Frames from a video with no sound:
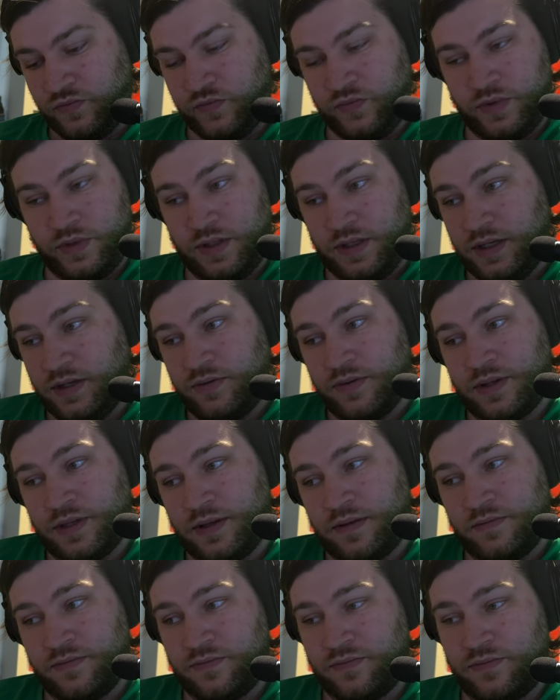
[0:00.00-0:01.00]
We'll deal with
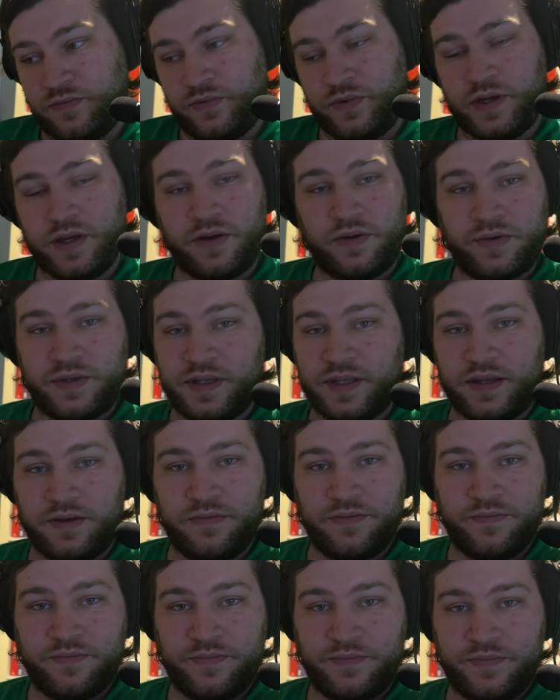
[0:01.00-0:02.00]
it. We always do.
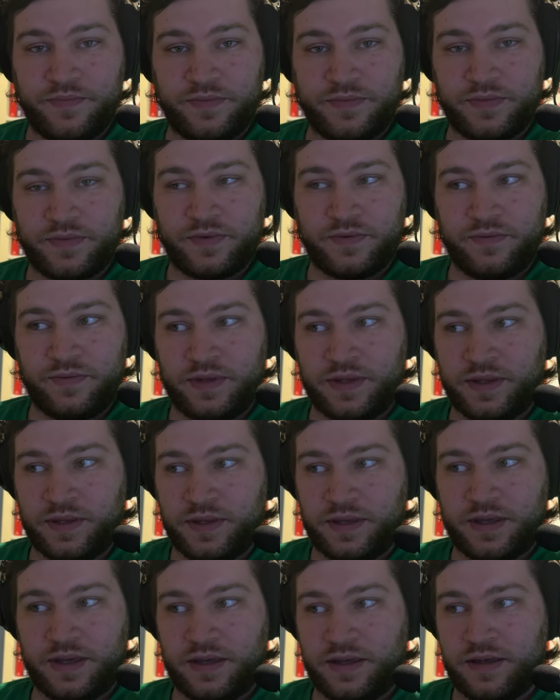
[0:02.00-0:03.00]
With
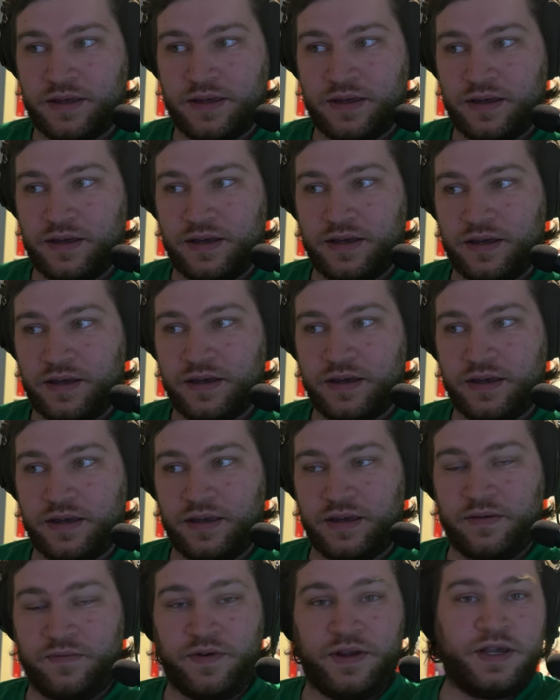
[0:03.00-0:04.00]
uh,
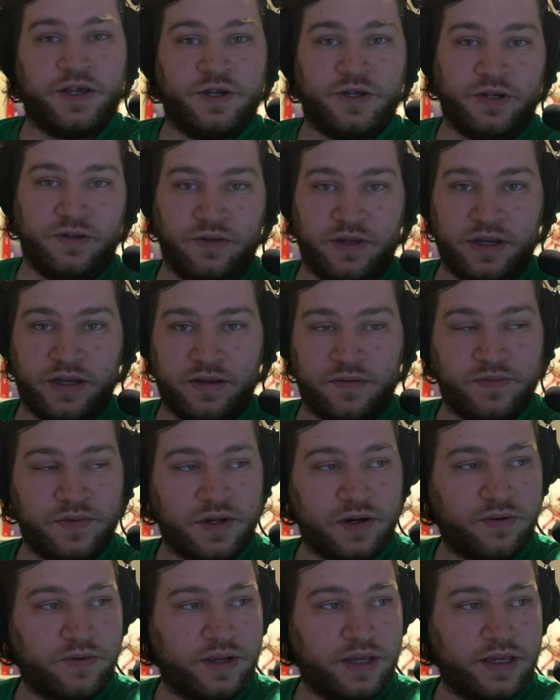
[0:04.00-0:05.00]
every issue that comes
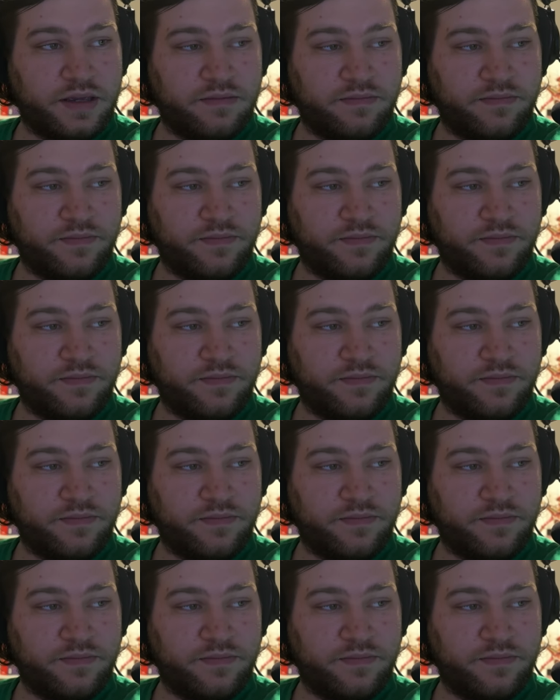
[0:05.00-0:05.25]
our way.